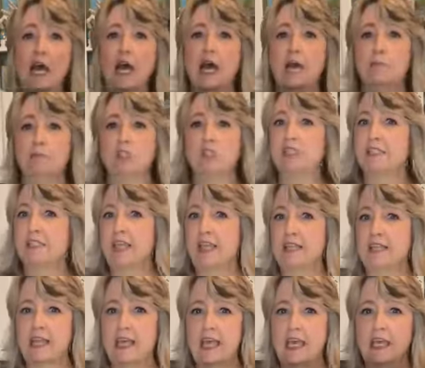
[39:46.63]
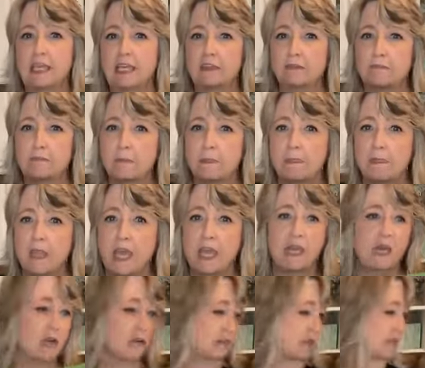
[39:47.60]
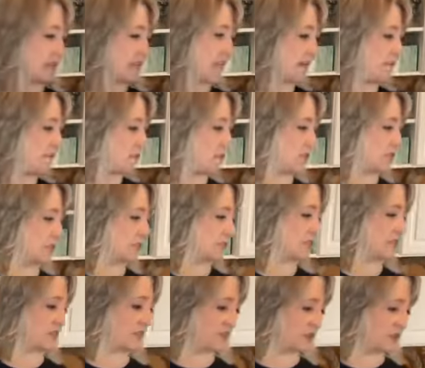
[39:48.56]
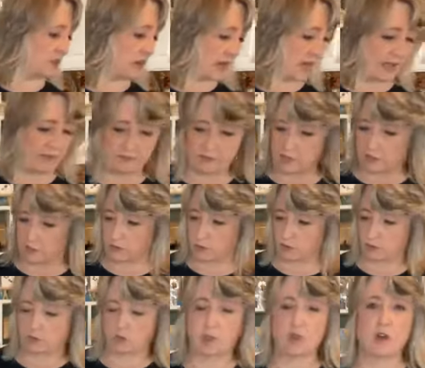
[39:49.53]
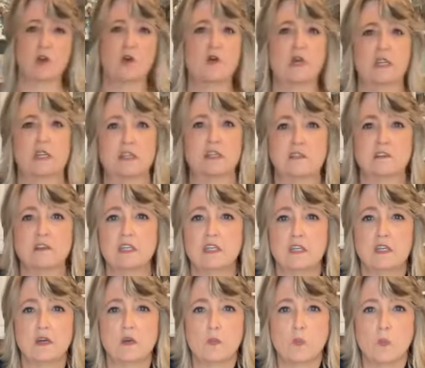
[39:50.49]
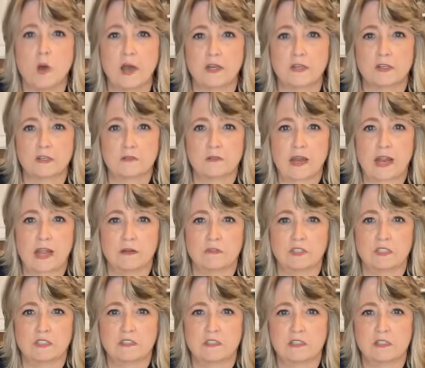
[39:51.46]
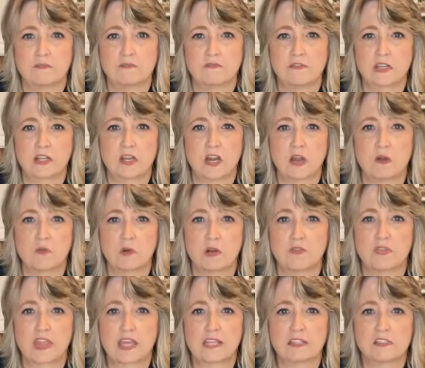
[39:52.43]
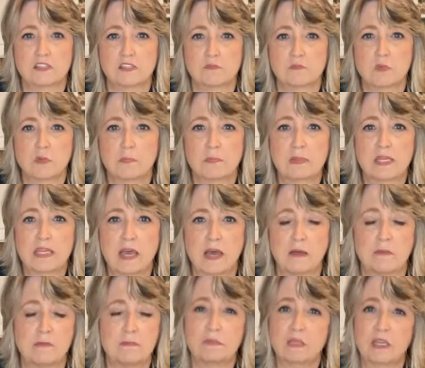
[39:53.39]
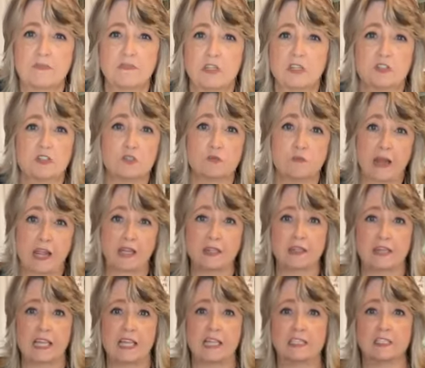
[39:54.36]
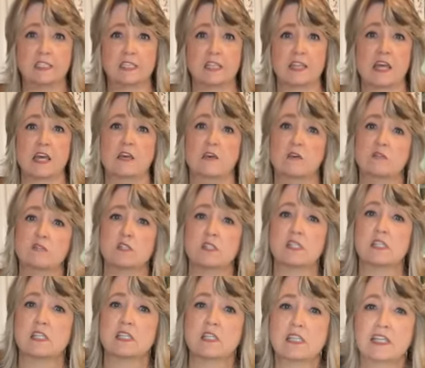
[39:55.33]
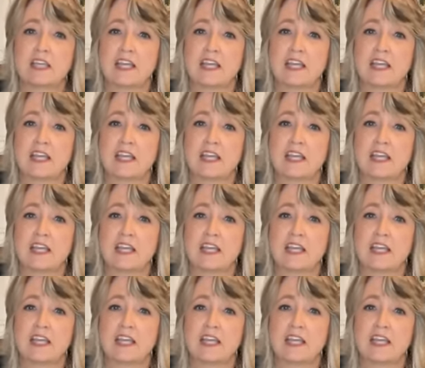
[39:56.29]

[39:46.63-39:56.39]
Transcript: Um, just say link and I'll get that for you so you don't have to go and wander around and figure out where things will be. I'll give you a direct link to those.